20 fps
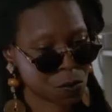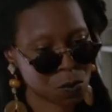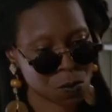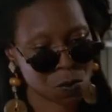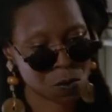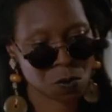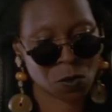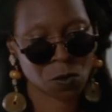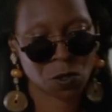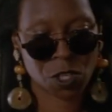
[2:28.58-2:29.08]
with
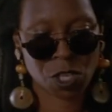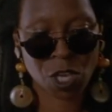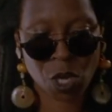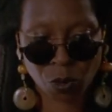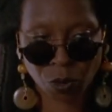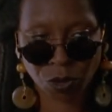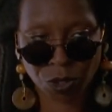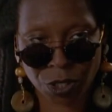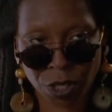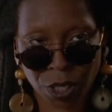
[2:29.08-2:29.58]
actor and
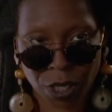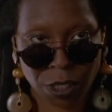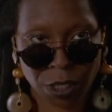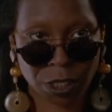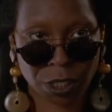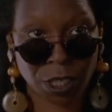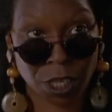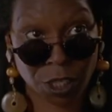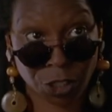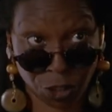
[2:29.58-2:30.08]
comedian
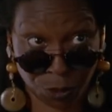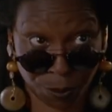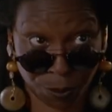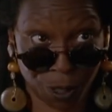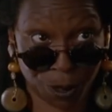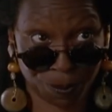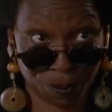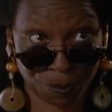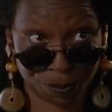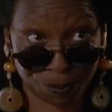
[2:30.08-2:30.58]
Whoopi
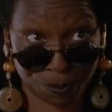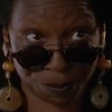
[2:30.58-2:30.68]
Goldberg,